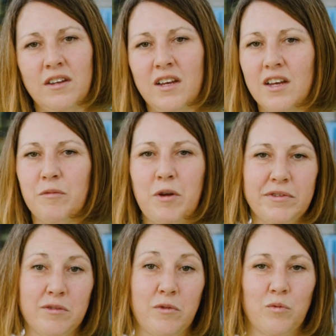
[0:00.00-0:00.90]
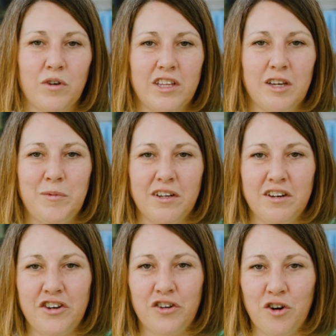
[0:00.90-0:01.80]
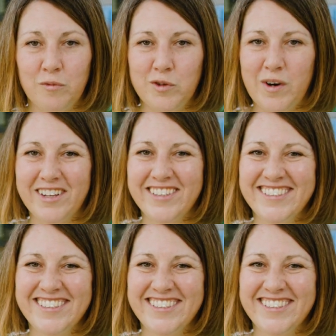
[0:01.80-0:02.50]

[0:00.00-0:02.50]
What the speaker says: and maybe some of the work that could be done on your home as well.